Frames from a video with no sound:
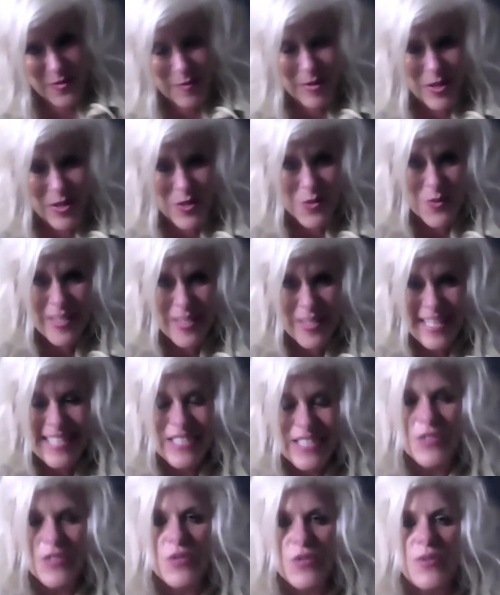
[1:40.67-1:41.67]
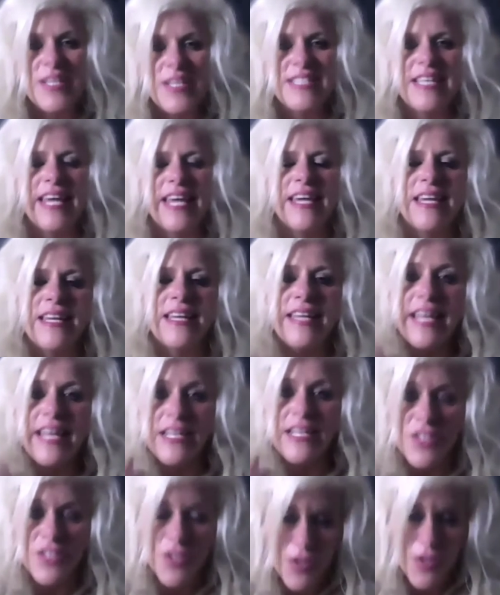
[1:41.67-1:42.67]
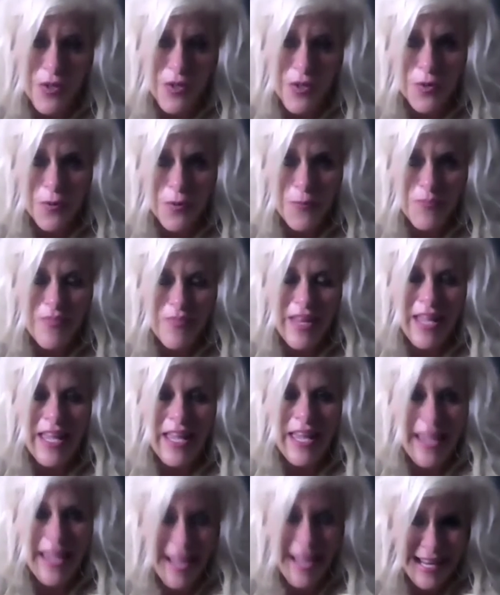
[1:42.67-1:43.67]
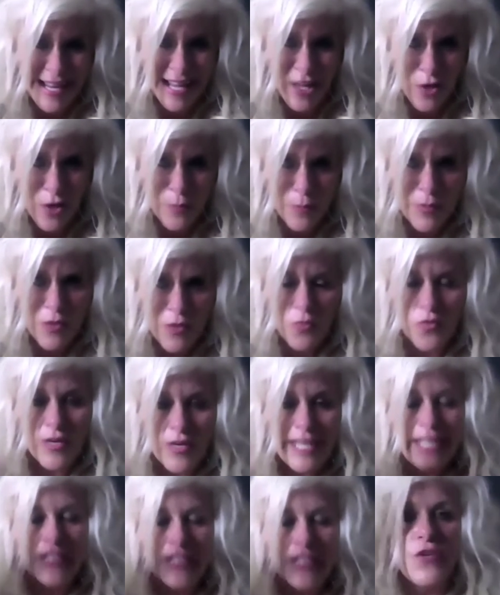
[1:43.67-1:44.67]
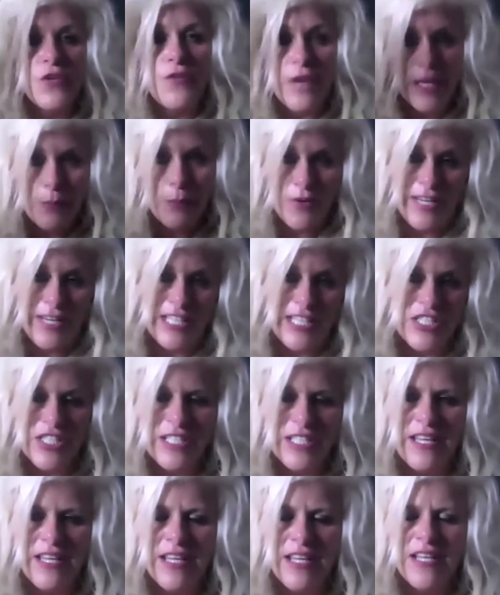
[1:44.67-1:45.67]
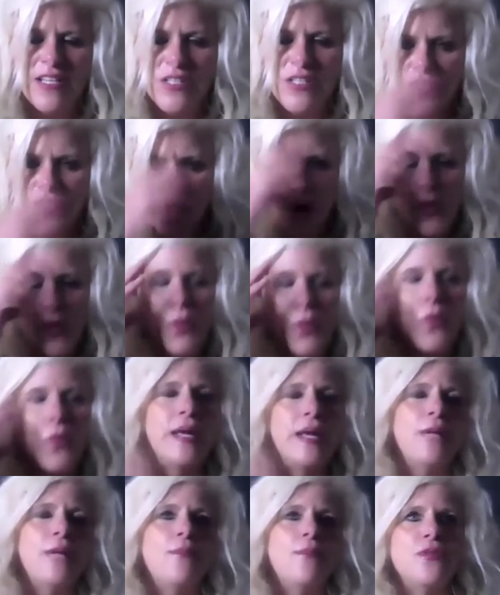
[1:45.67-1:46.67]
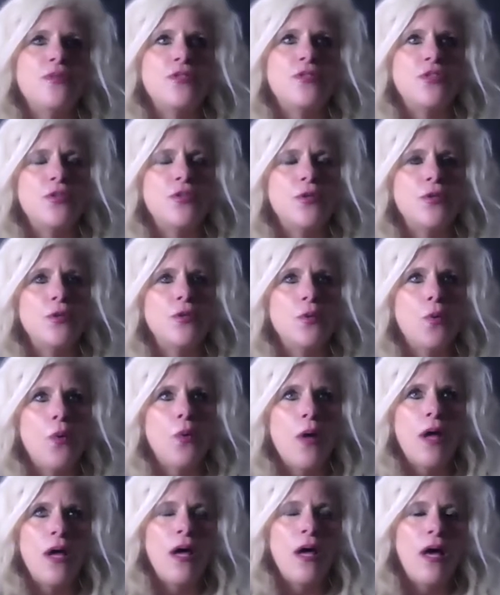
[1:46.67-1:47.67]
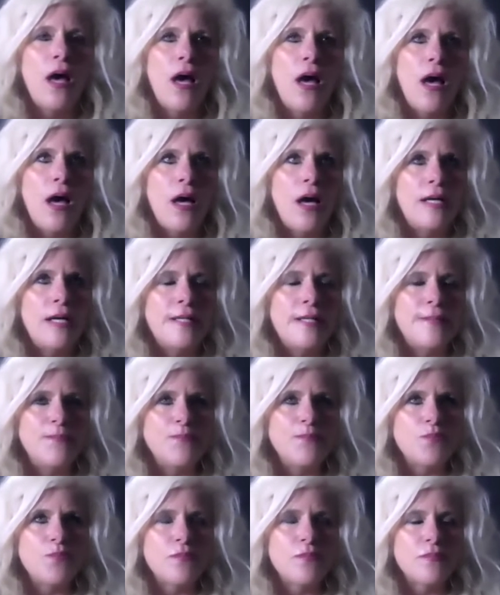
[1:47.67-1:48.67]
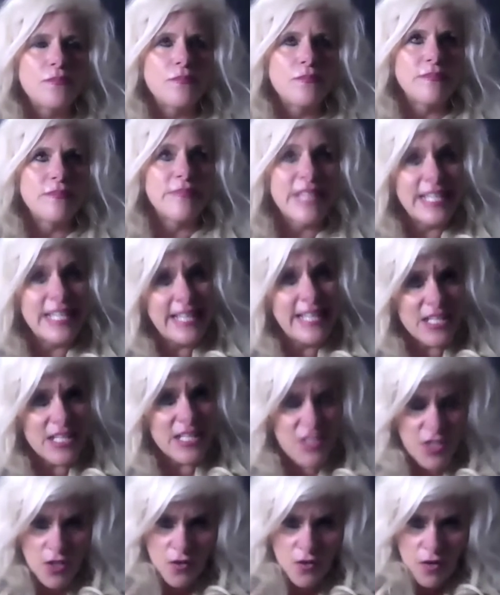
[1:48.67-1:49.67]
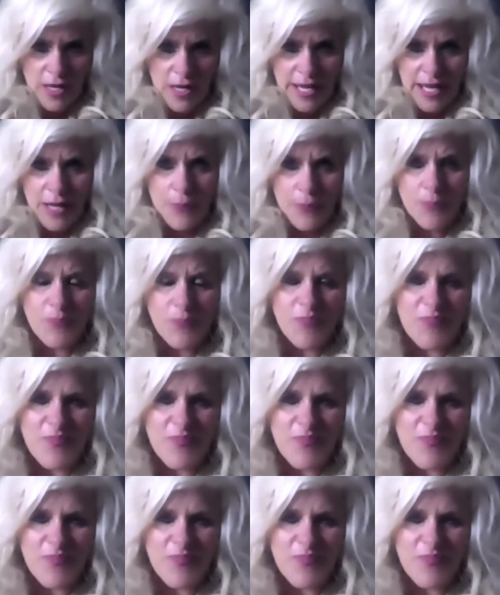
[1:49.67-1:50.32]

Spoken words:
because what I do is I connect to you and I help you raise your vibration so you are able to connect to your I am.